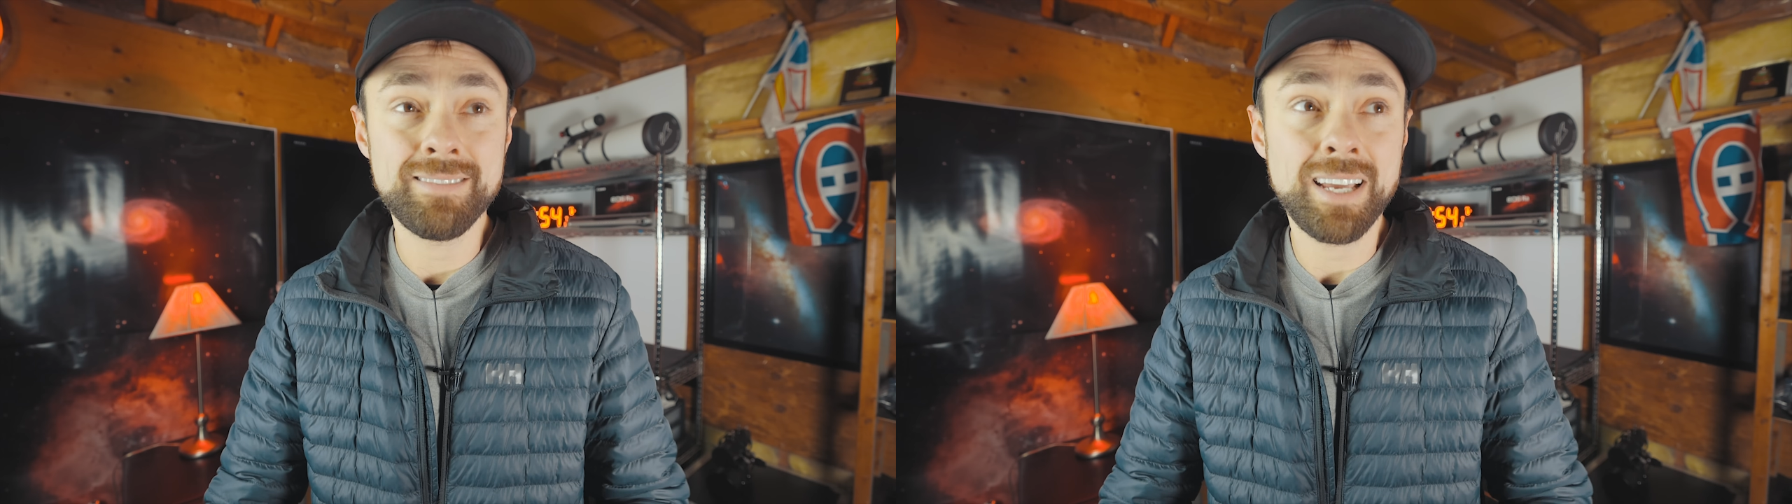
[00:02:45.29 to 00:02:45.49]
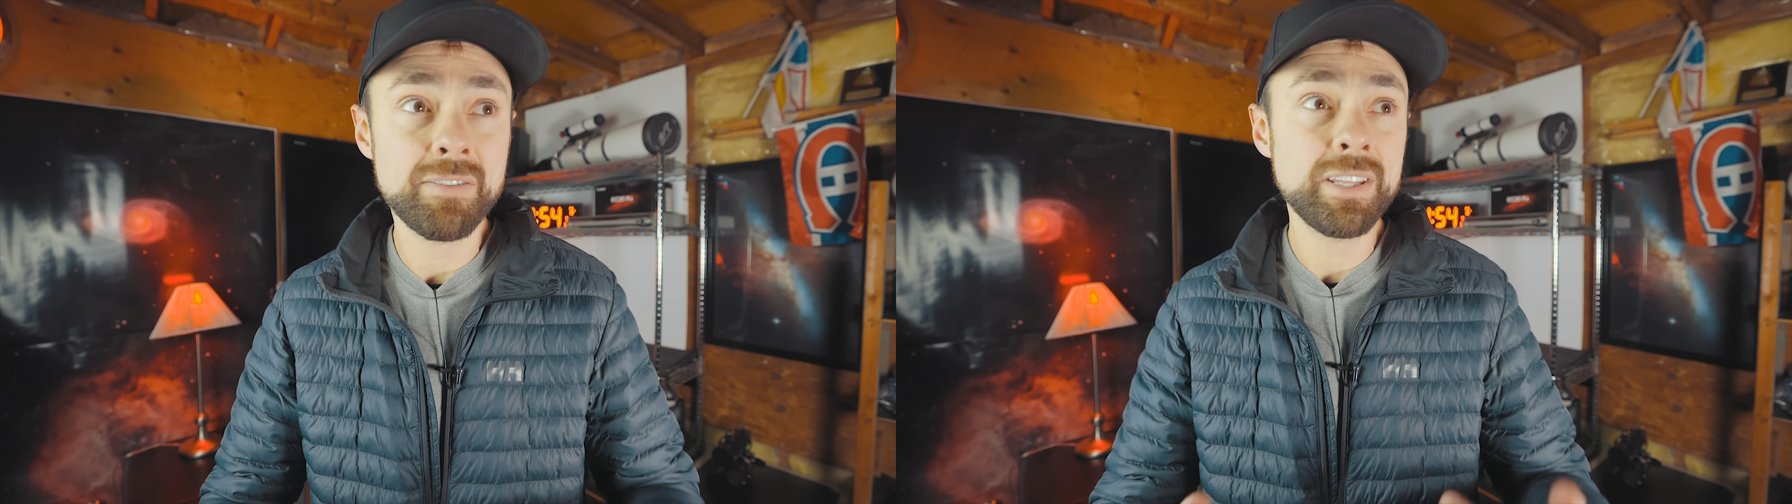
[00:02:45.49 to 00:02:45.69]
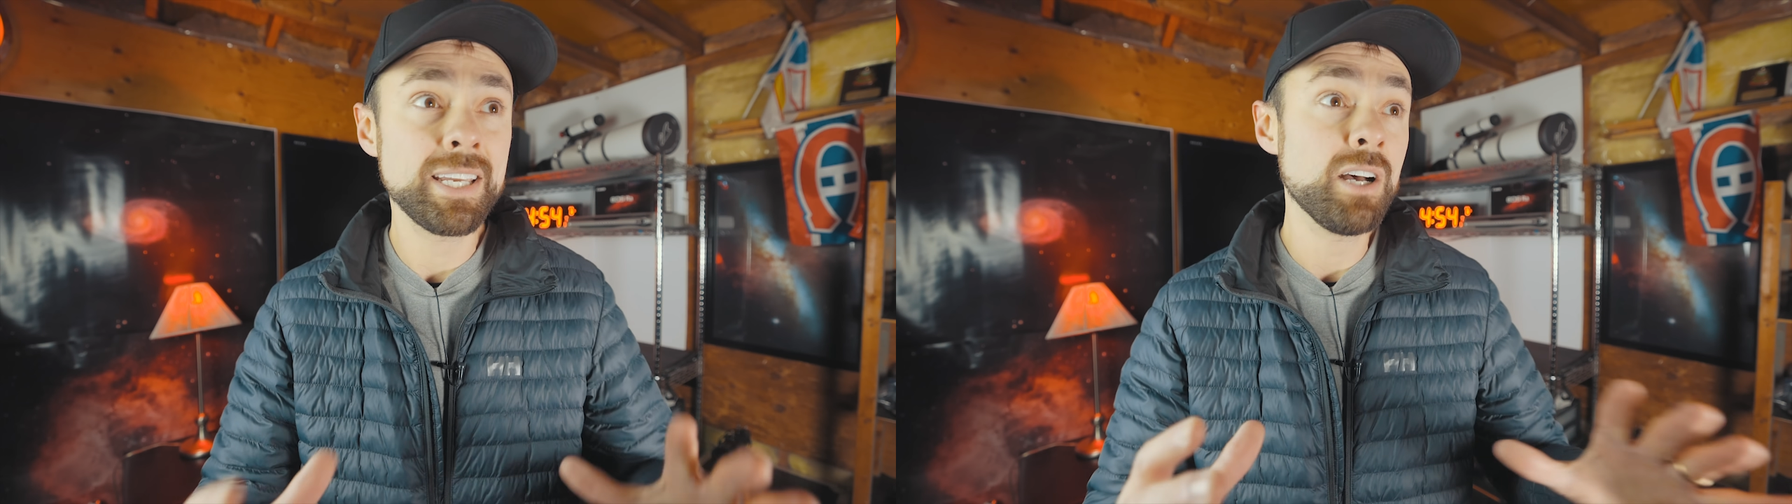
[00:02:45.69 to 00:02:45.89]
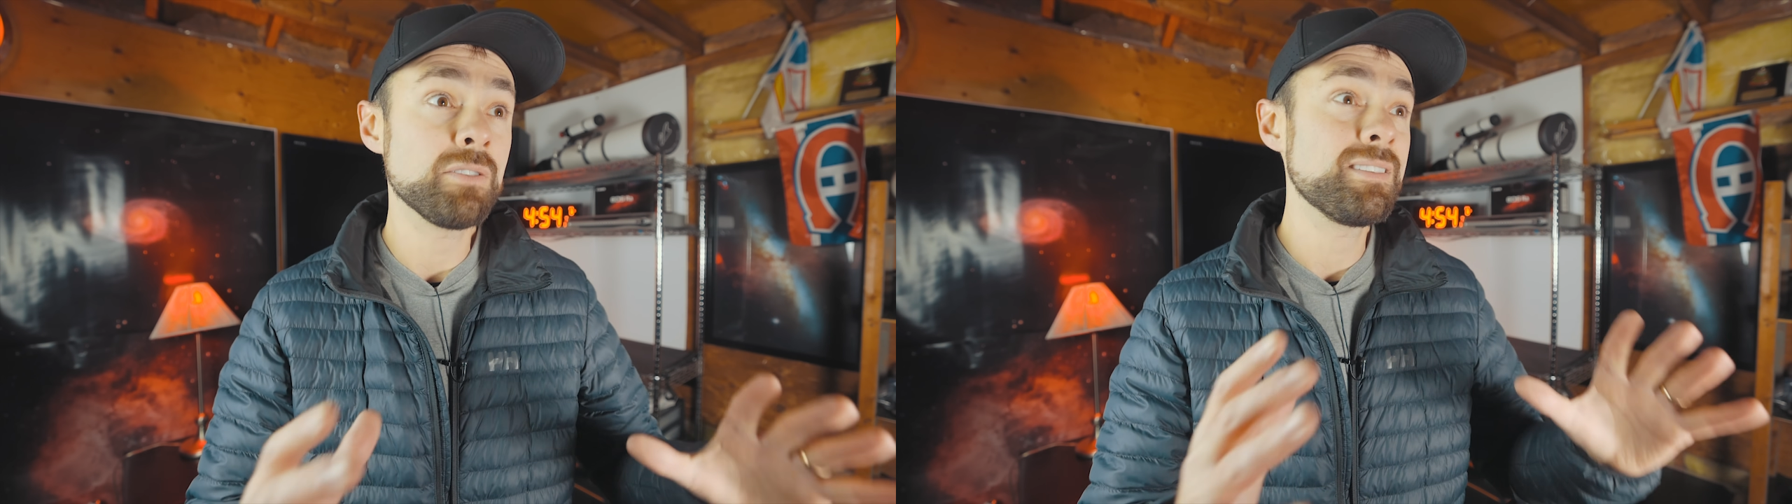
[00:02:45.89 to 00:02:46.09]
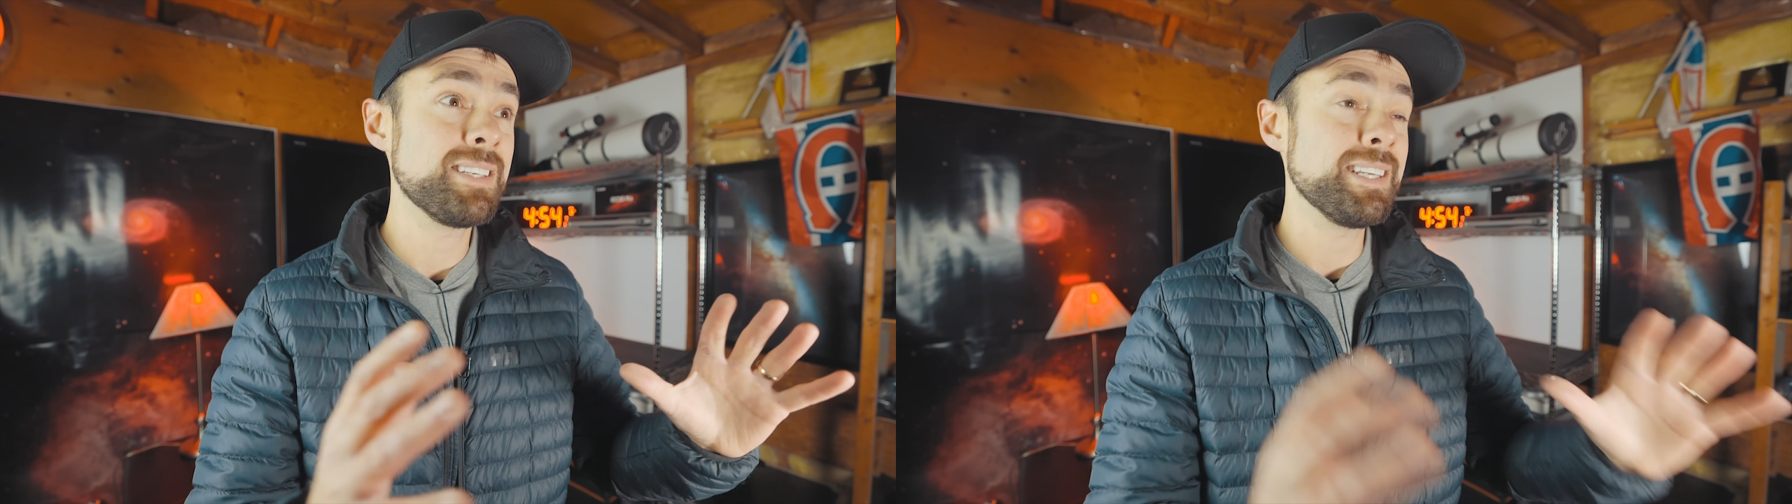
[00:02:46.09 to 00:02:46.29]
everything
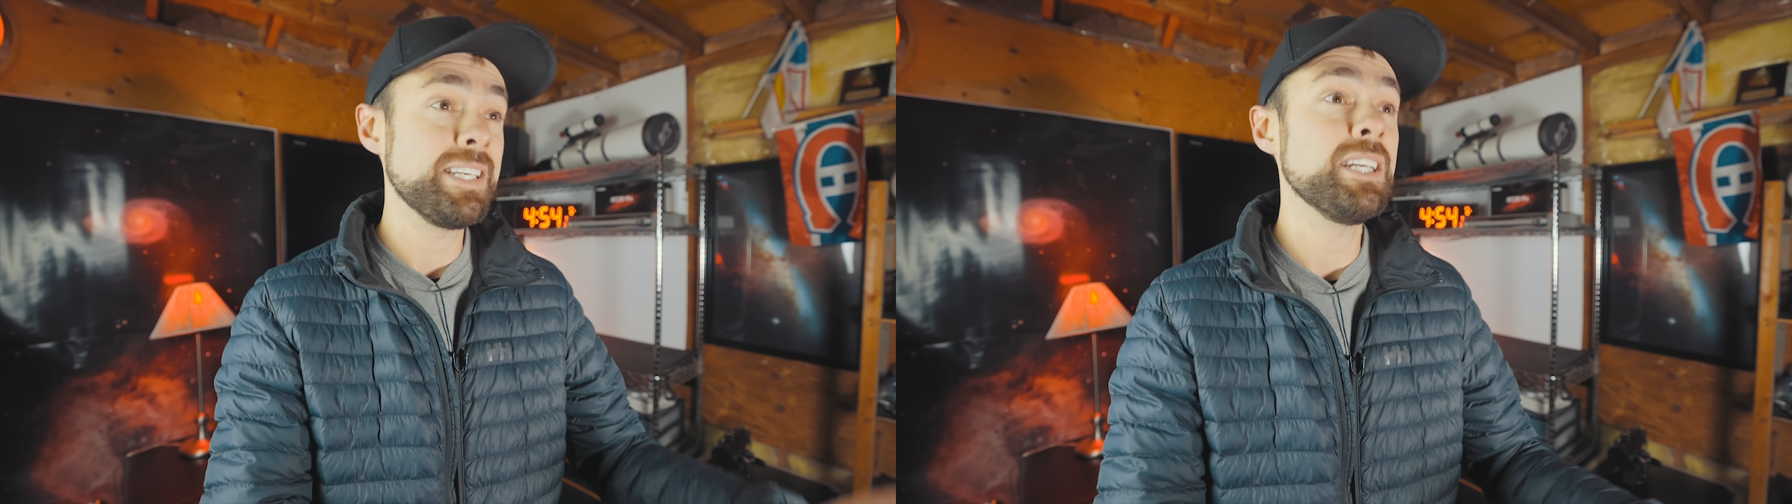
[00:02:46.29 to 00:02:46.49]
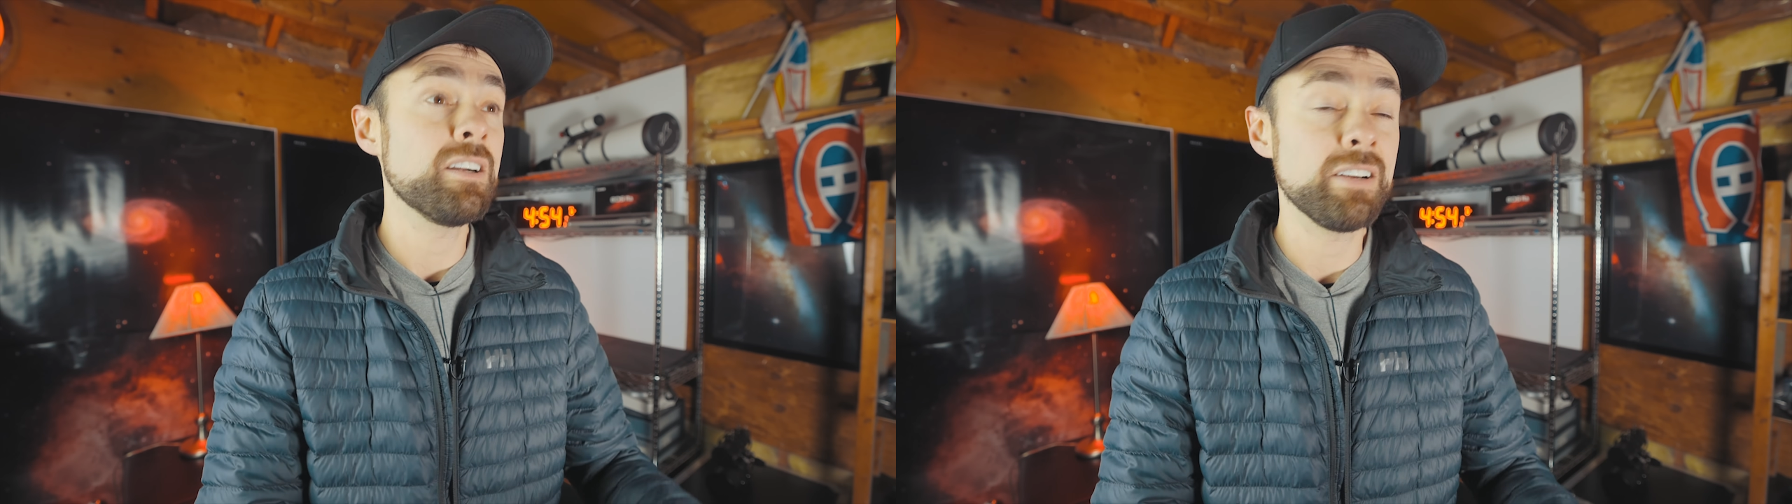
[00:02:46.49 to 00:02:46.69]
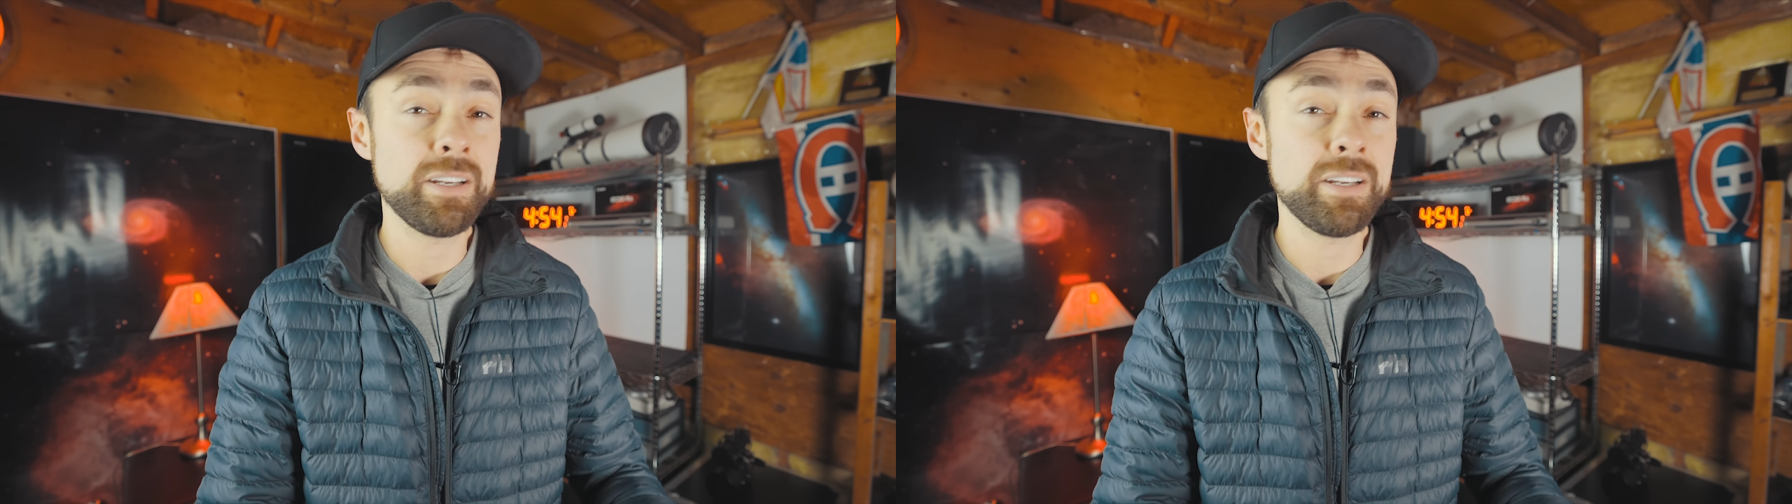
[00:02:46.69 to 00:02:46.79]
else is in here